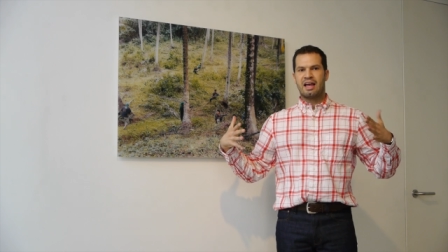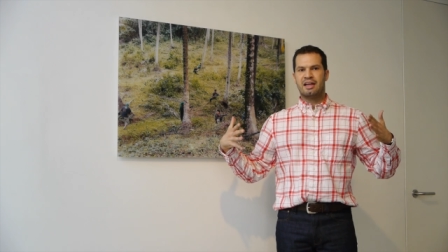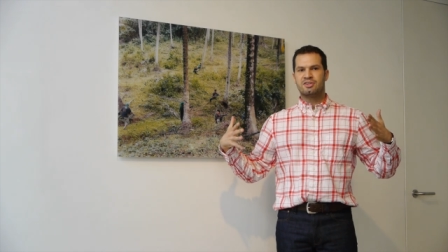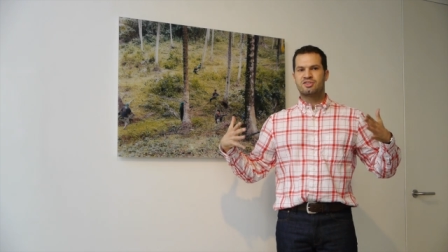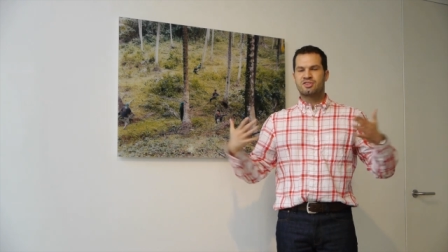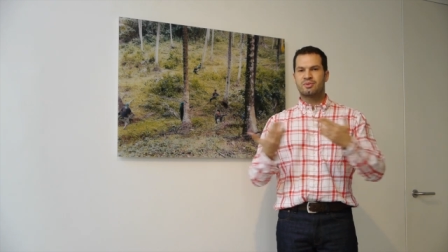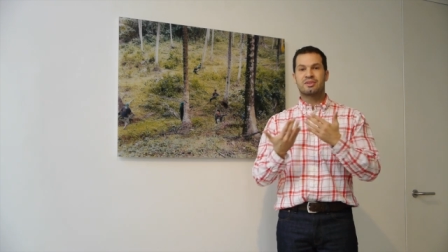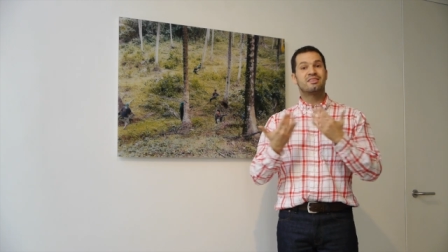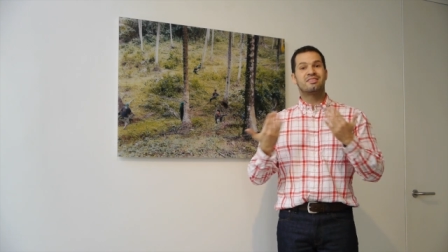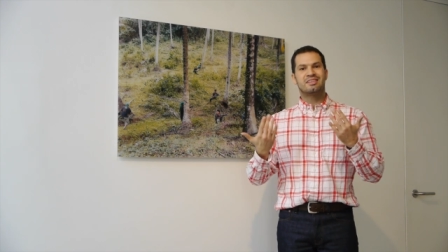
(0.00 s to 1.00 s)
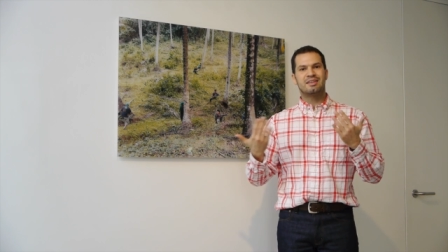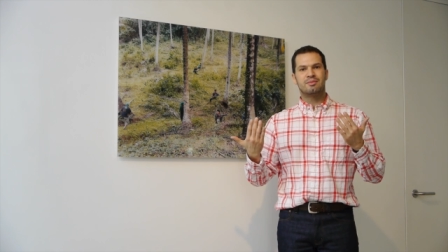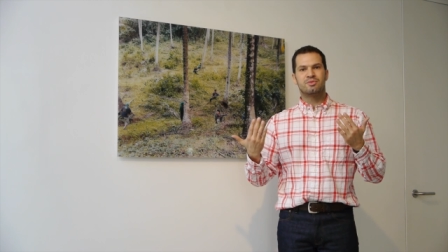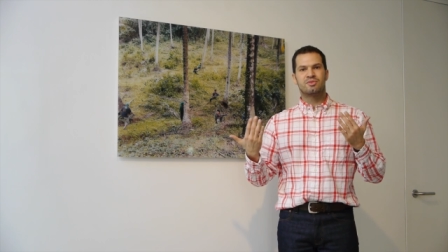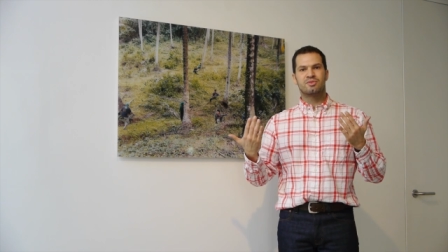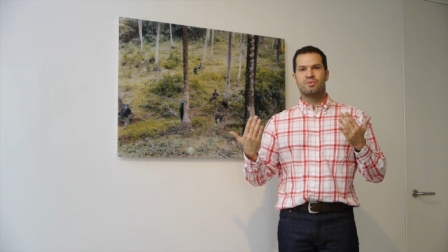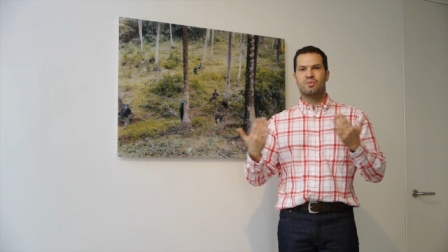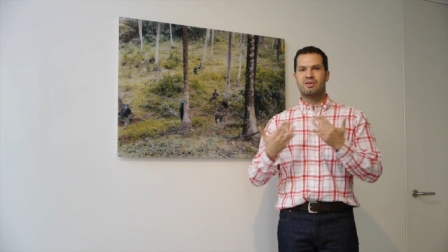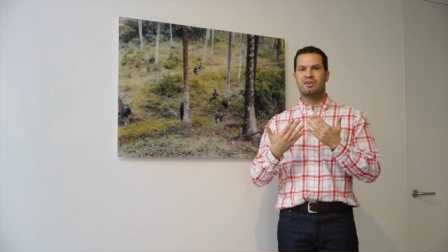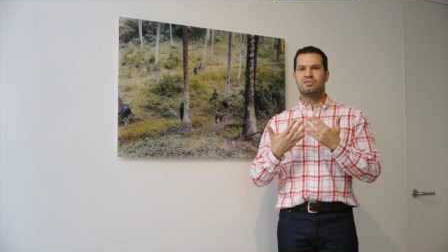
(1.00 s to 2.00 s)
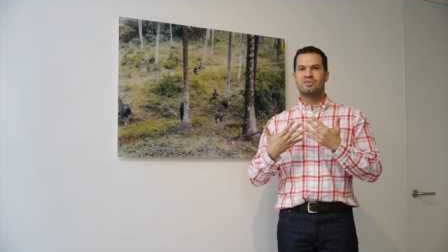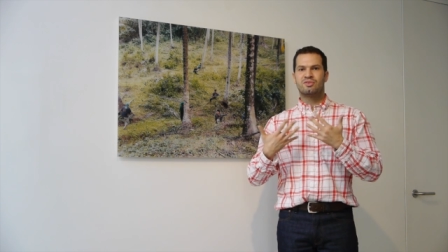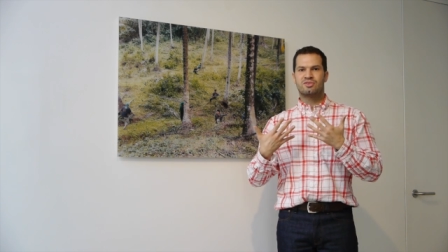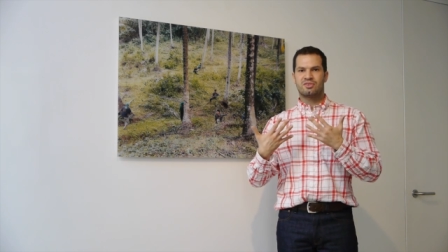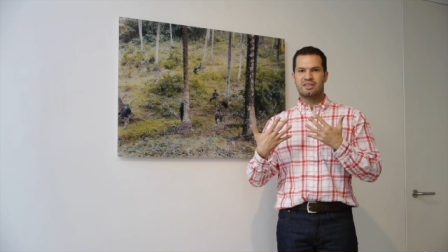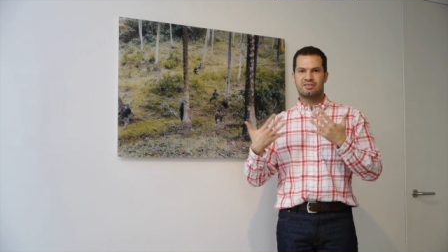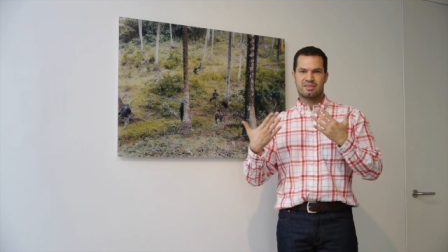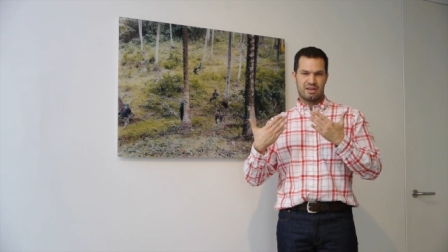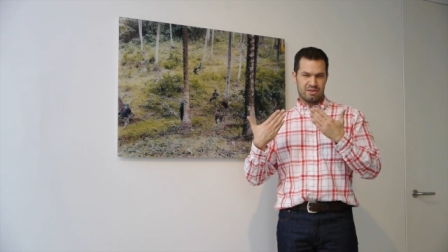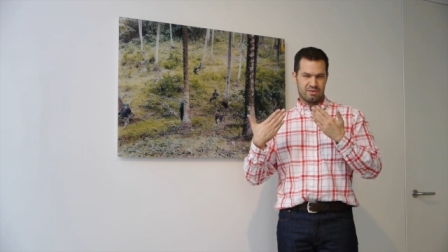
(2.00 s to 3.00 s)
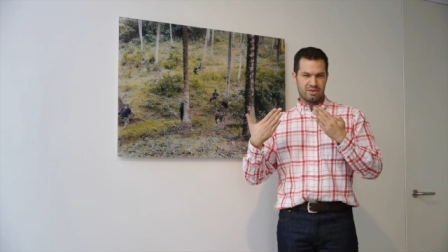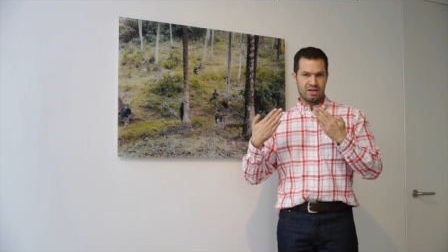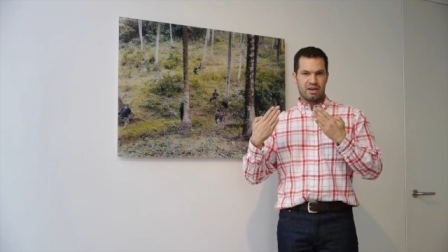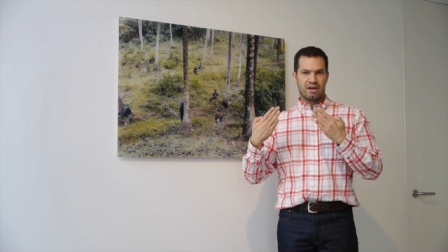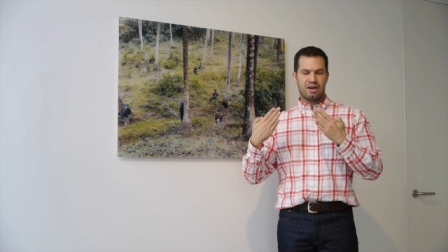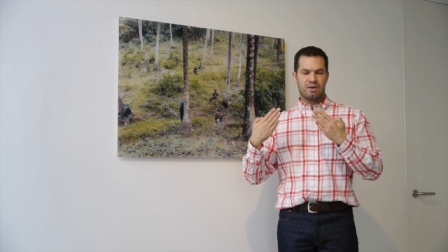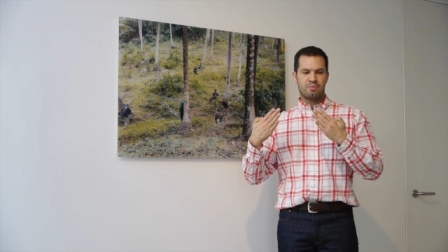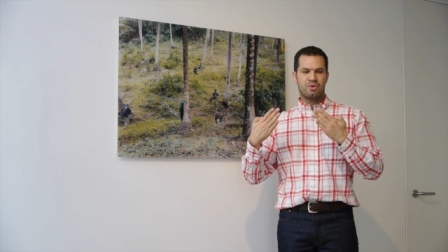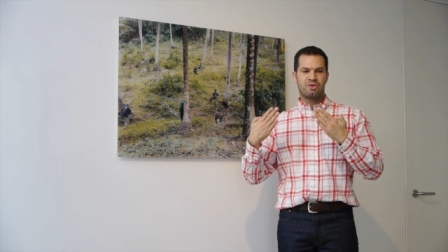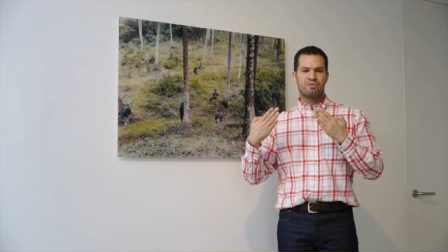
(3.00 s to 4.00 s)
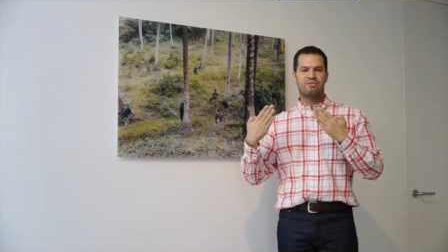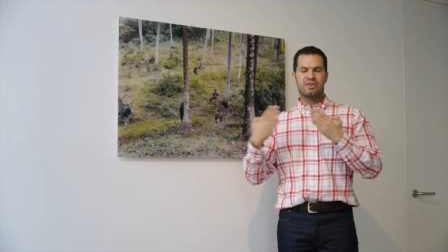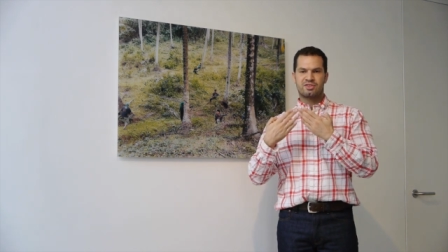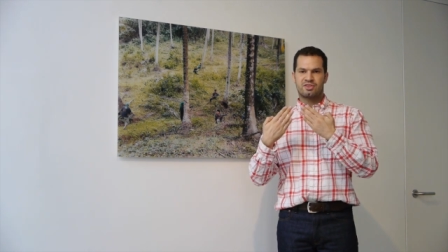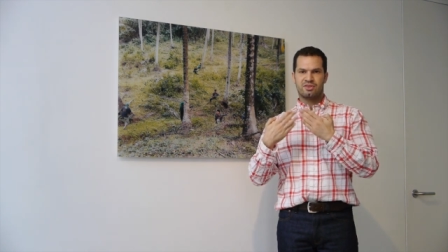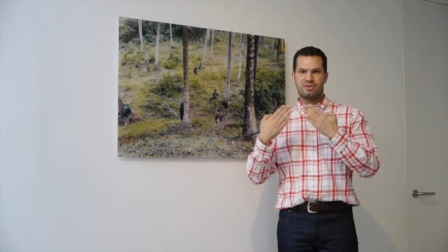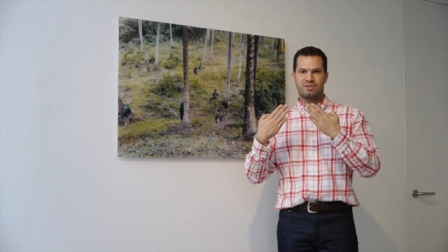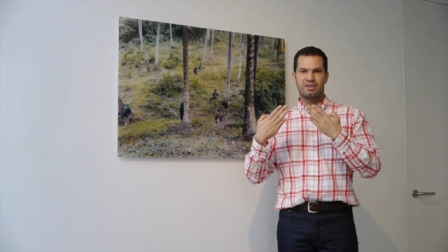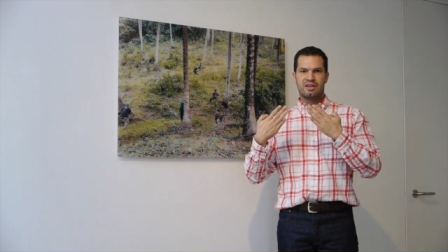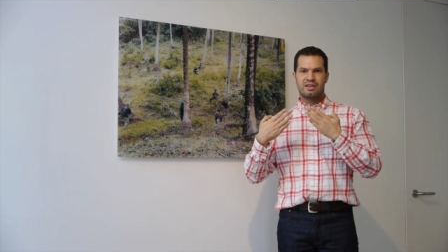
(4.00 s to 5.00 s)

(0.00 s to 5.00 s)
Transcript: and showing the scenes, whereas usually it's kind of a more fictional